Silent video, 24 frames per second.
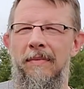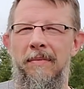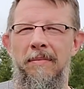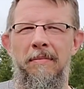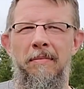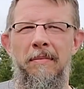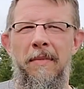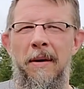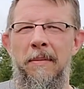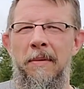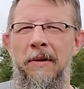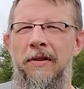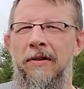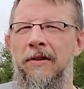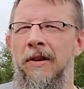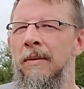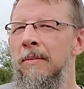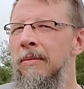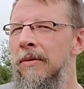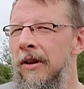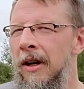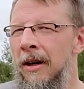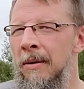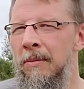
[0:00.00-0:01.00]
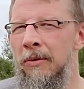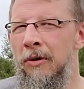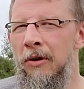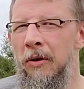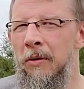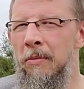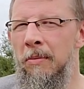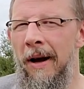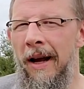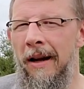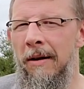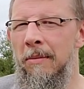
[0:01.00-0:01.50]
maybe some dumb
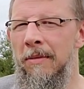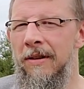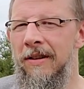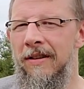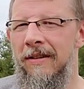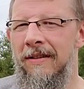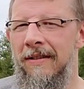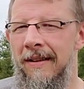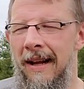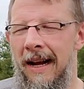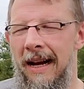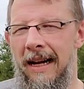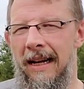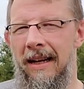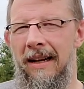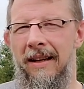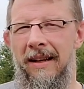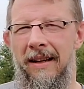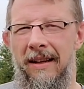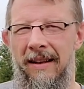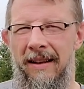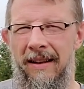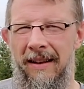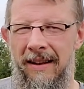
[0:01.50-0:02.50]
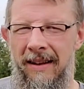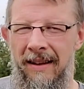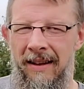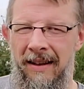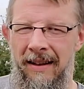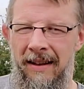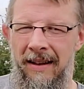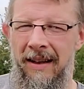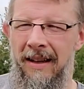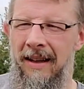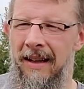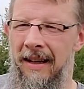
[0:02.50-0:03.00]
dude made a mistake,
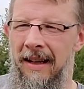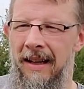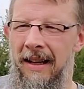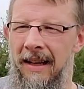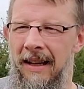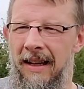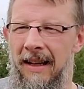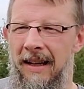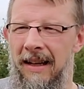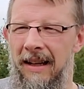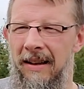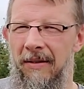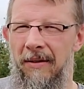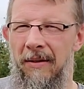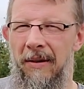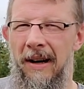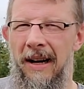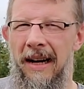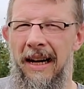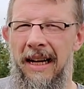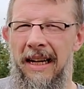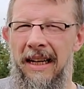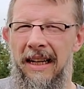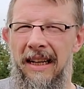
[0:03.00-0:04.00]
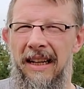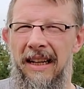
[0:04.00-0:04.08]
right?